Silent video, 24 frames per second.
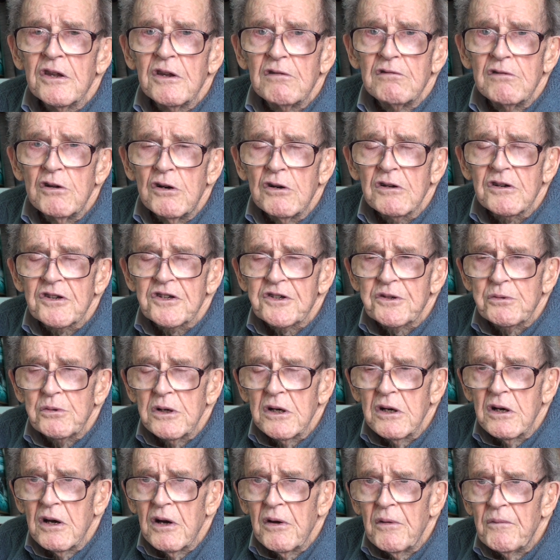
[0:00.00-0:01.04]
The rocks
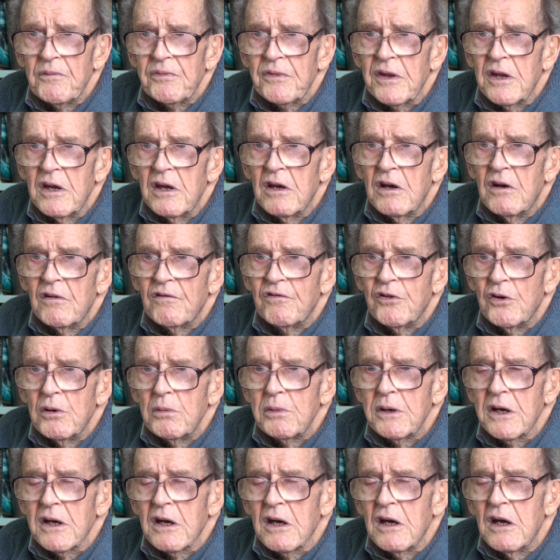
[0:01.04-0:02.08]
were
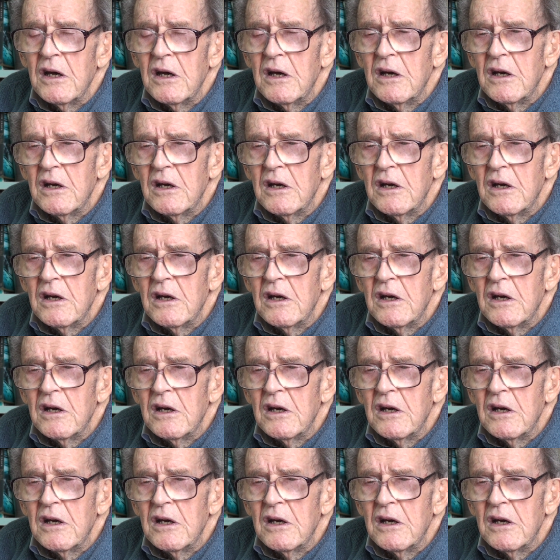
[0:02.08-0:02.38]
forming